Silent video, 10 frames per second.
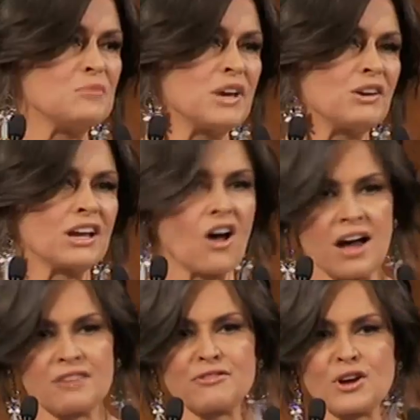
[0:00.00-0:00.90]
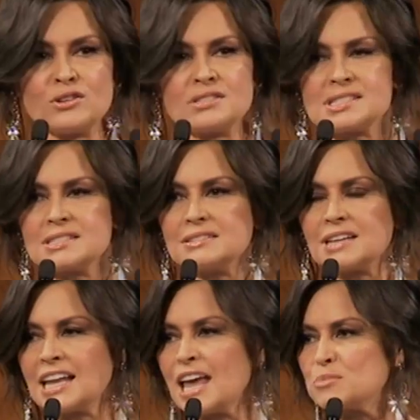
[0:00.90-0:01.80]
bearing iPhones
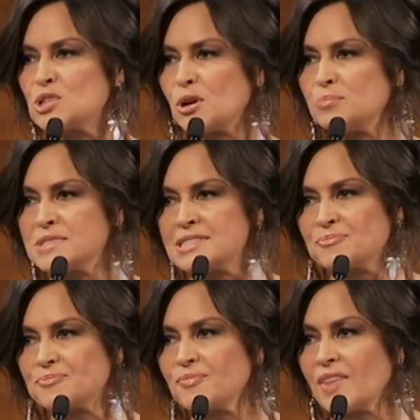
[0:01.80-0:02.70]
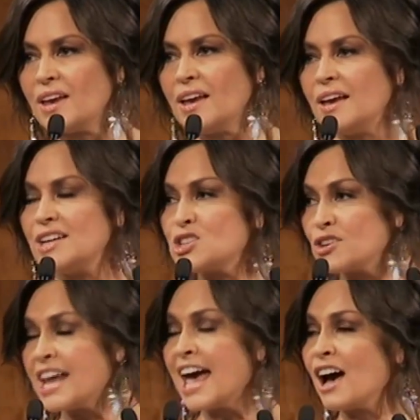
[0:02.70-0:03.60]
and laptops. So
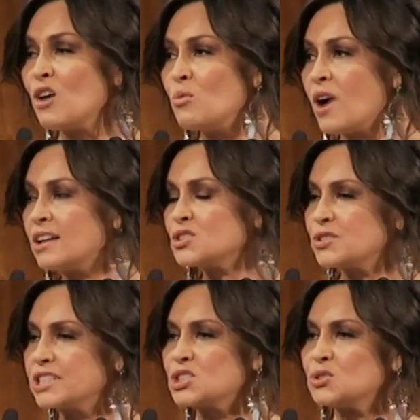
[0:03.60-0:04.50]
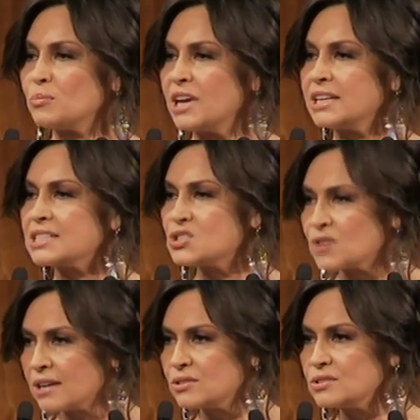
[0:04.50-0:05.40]
now, while traditional media
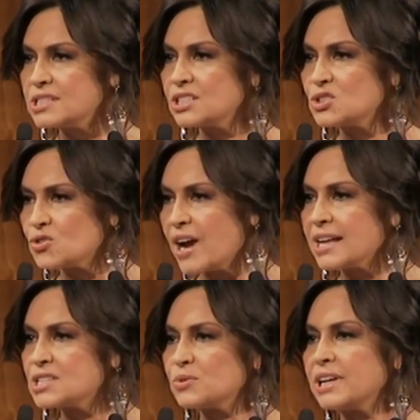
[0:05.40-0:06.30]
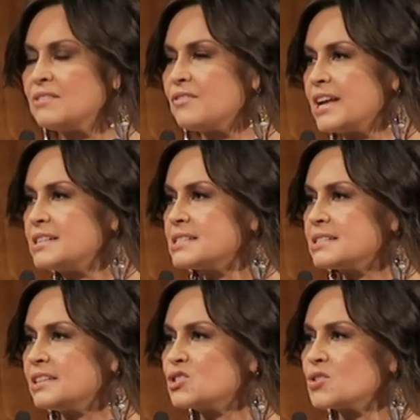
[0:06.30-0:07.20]
struggles, contracts,
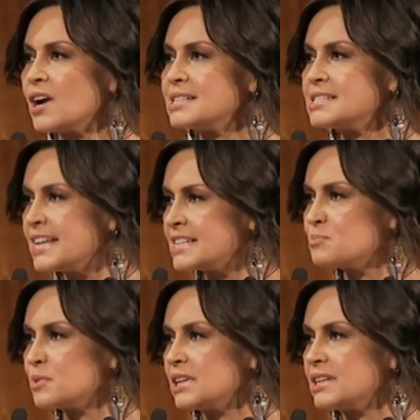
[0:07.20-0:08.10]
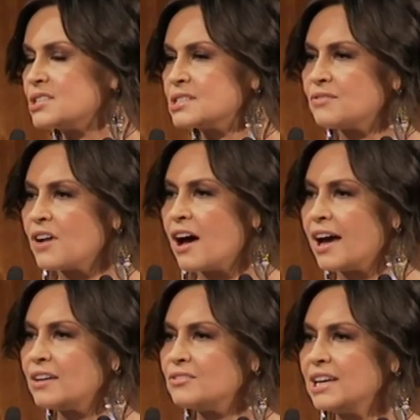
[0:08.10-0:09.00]
reinvents and tries desperately to
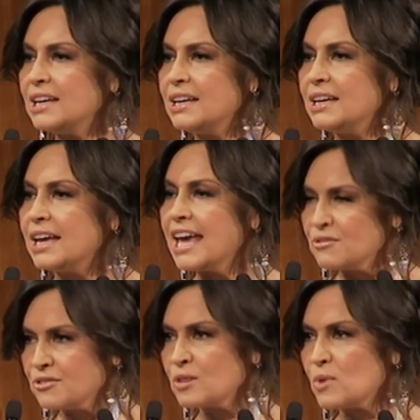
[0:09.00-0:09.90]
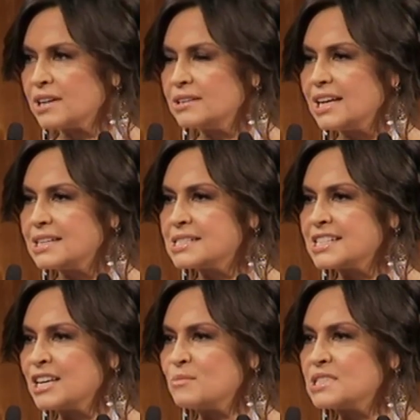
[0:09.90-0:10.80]
survive, everyone, it
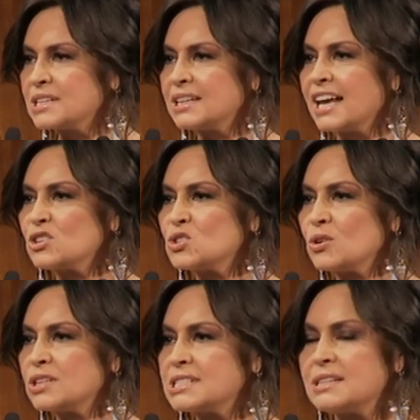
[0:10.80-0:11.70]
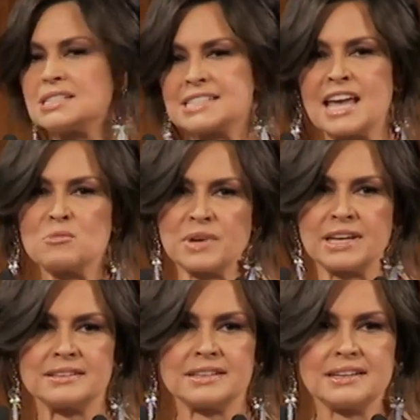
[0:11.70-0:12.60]
seems, can now join us in the
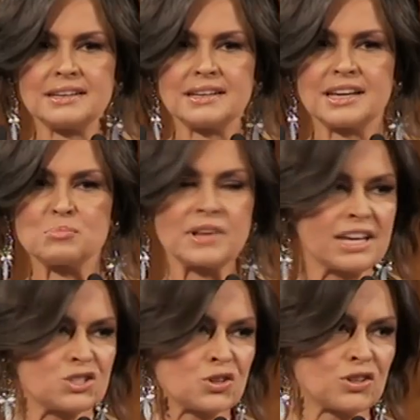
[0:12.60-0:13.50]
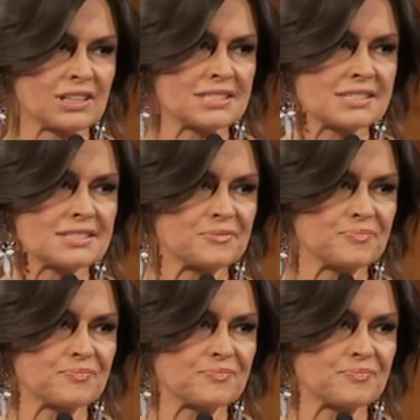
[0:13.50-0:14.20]
sandpit and play journalist.